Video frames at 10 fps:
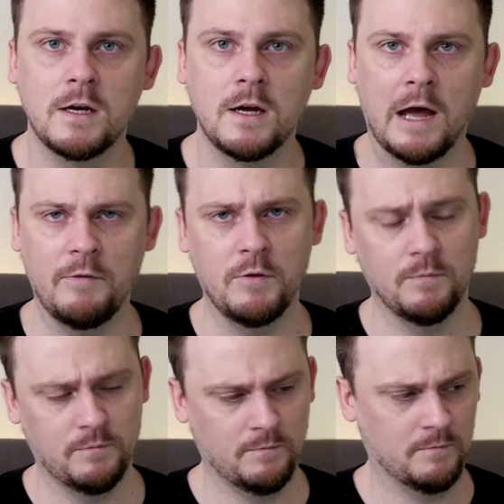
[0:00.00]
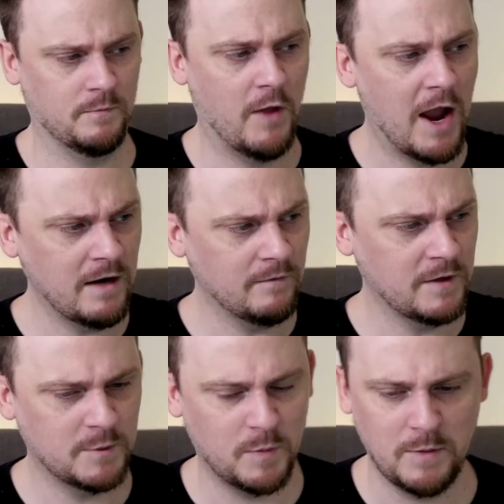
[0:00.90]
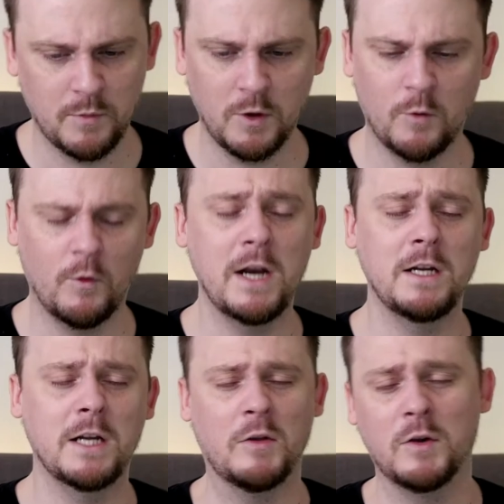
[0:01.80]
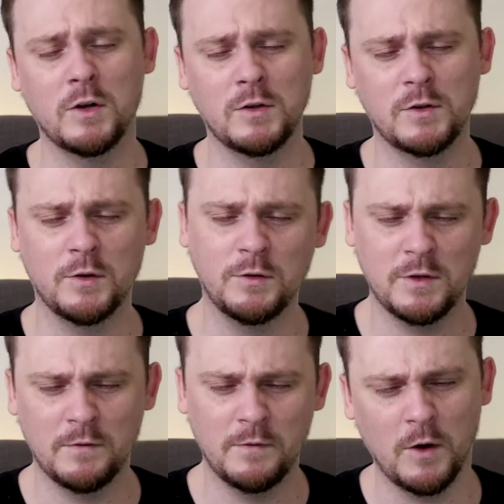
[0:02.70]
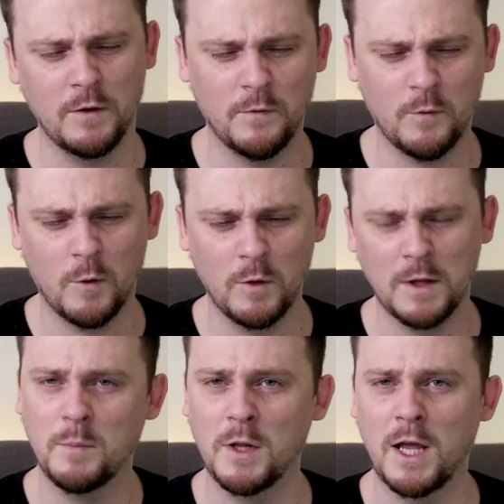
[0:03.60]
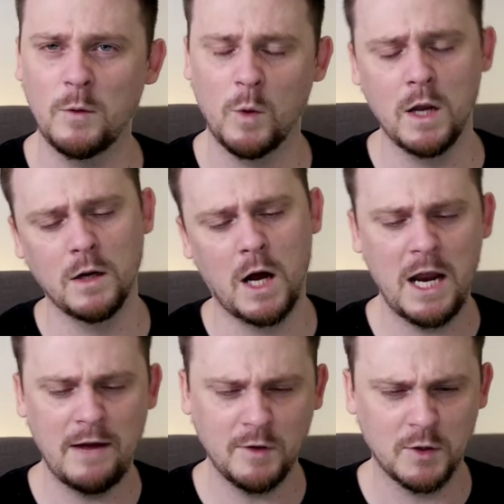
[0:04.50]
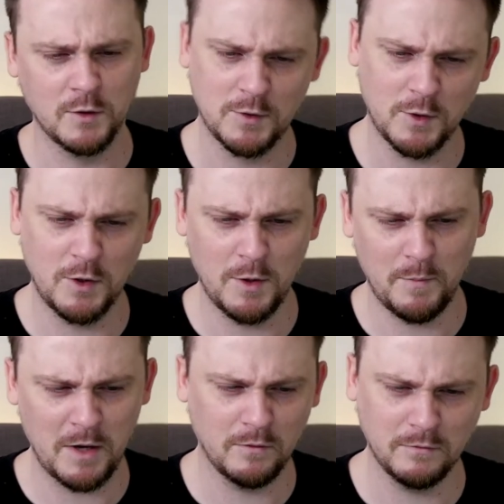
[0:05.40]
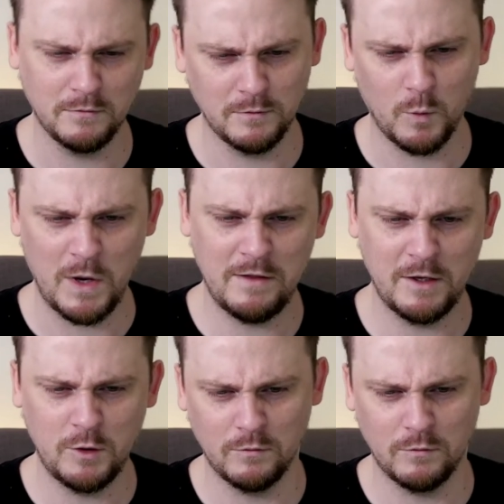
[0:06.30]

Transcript: And nine of these people are writing down their concerns in a very formal and polite way. I have a concern about know, the way that you.